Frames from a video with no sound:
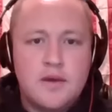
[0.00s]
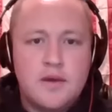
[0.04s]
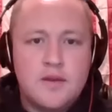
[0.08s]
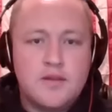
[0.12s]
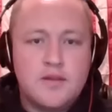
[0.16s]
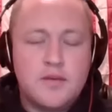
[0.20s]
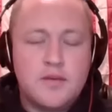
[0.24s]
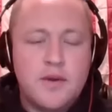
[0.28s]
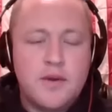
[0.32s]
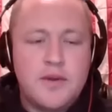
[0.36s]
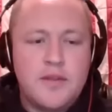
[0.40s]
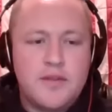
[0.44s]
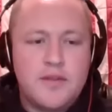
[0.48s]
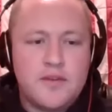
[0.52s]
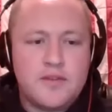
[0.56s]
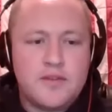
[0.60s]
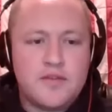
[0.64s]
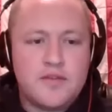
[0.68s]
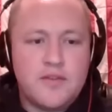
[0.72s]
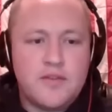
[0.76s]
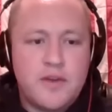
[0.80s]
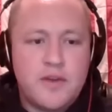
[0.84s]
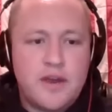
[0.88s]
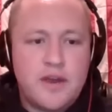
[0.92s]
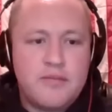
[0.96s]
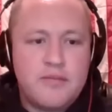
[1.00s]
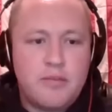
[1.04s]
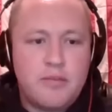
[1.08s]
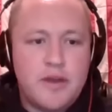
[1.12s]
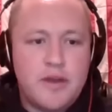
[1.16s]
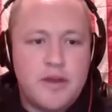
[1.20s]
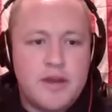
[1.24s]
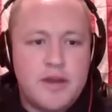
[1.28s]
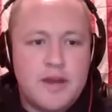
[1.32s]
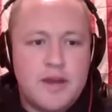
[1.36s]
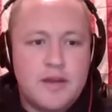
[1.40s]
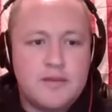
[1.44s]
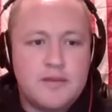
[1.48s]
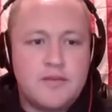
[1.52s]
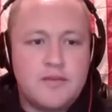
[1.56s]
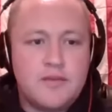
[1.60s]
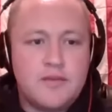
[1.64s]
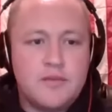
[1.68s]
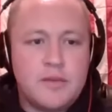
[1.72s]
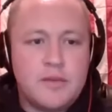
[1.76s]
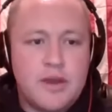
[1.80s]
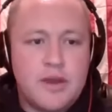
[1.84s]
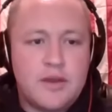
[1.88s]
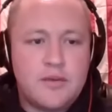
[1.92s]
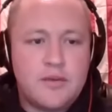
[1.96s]
The way that this drive played out,
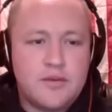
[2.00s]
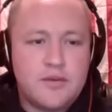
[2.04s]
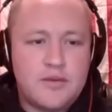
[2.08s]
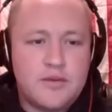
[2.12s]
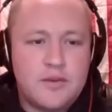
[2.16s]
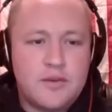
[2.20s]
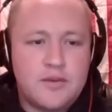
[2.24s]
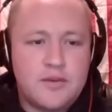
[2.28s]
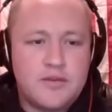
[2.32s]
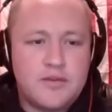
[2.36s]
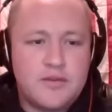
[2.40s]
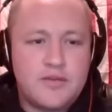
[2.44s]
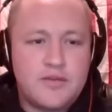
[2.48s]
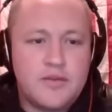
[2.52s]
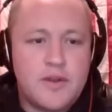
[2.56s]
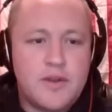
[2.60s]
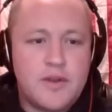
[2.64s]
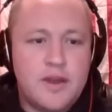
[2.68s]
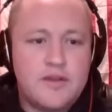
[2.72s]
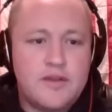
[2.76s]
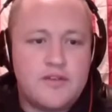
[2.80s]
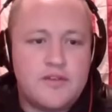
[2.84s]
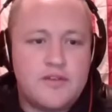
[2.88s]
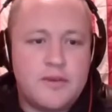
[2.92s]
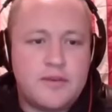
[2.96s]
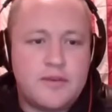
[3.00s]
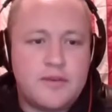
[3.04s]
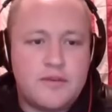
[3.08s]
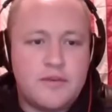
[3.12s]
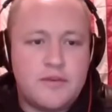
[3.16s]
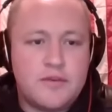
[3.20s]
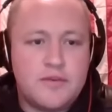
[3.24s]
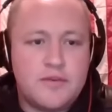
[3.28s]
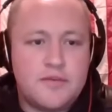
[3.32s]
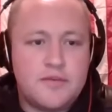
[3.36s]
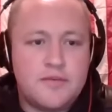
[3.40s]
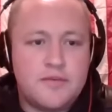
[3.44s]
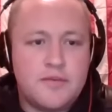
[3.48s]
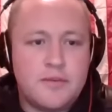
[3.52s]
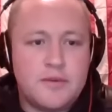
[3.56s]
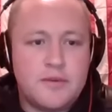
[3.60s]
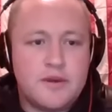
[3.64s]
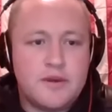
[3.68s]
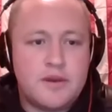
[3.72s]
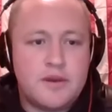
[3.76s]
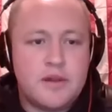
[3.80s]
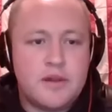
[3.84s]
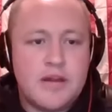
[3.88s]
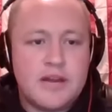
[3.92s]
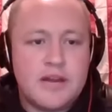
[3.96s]
too, Mike, was a little strange, especially from
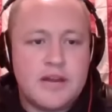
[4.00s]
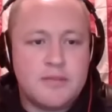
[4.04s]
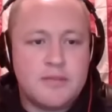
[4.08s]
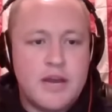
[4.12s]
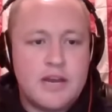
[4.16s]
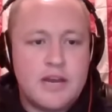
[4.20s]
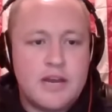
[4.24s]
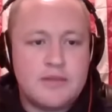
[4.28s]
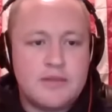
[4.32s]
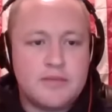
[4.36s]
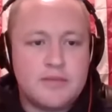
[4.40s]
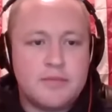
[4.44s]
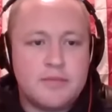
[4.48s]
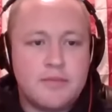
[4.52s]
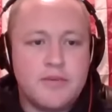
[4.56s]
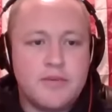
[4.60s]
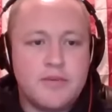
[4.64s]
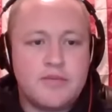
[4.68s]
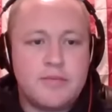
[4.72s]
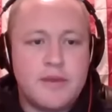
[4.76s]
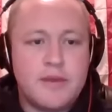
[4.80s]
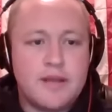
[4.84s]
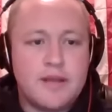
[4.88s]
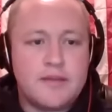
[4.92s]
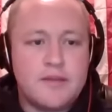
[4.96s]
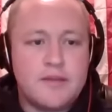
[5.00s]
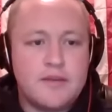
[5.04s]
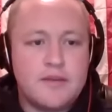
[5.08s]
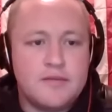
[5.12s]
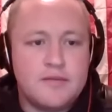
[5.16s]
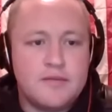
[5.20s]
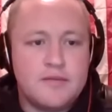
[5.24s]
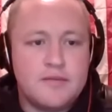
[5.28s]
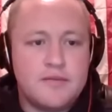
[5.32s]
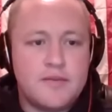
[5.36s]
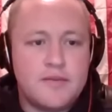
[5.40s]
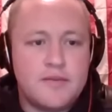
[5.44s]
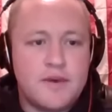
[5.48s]
a clock management perspective.